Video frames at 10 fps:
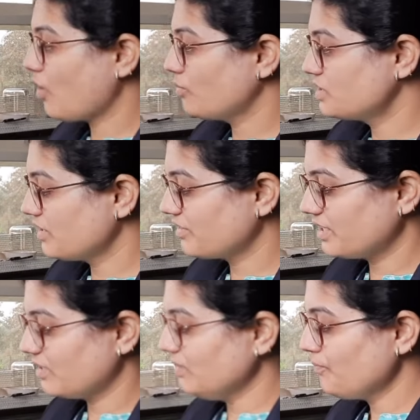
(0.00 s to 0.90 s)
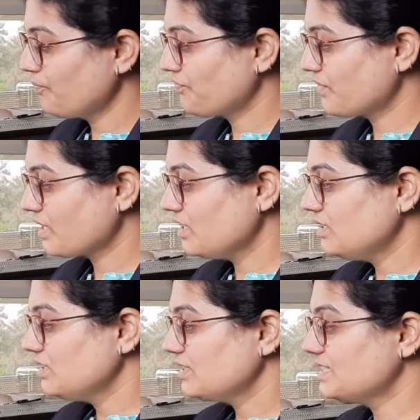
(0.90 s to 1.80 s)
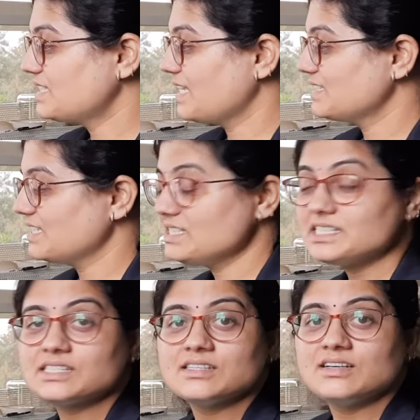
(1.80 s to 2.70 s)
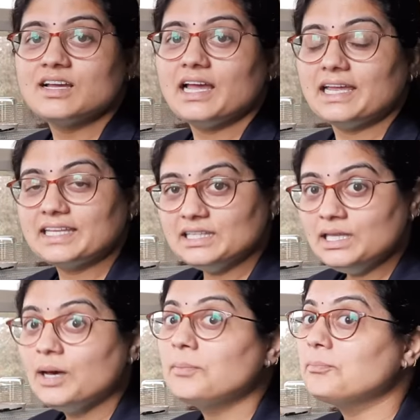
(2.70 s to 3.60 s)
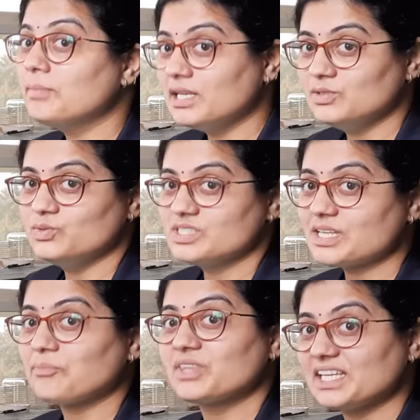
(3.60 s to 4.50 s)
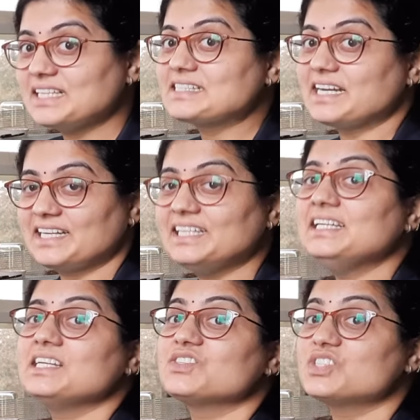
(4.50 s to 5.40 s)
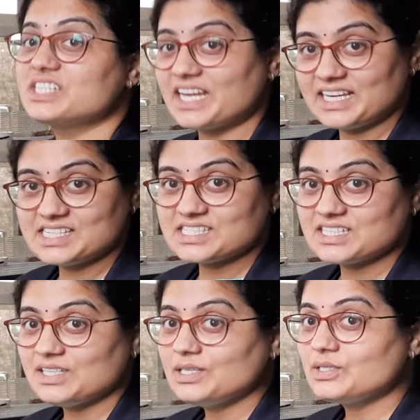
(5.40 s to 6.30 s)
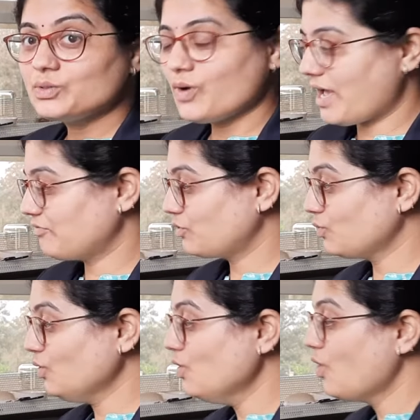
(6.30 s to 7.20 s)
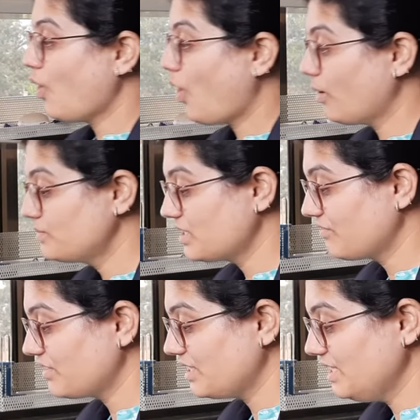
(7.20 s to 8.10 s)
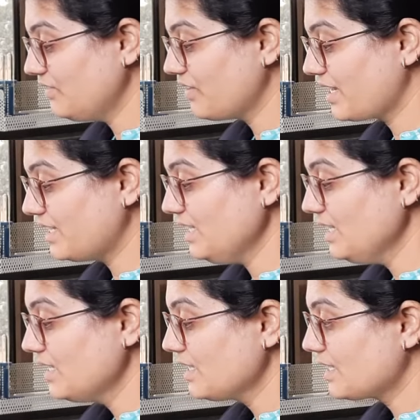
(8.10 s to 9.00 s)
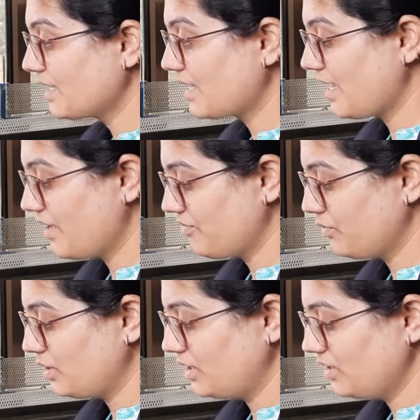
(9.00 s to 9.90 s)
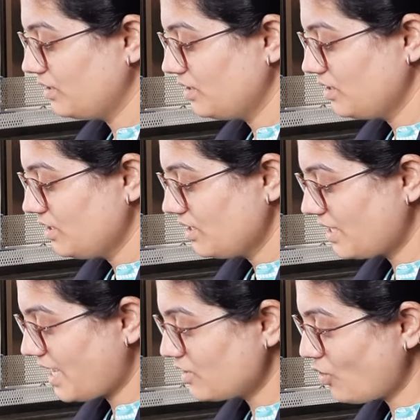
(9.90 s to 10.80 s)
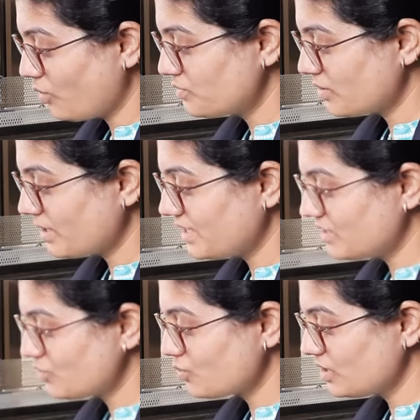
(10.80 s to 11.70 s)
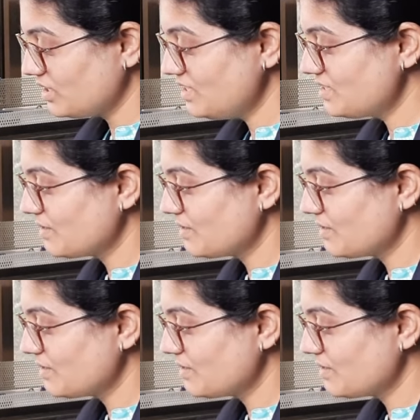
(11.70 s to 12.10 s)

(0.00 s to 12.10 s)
observe here, the changes in balloon. Something is getting changed. You have to observe it very carefully. Can you observe, my dear students?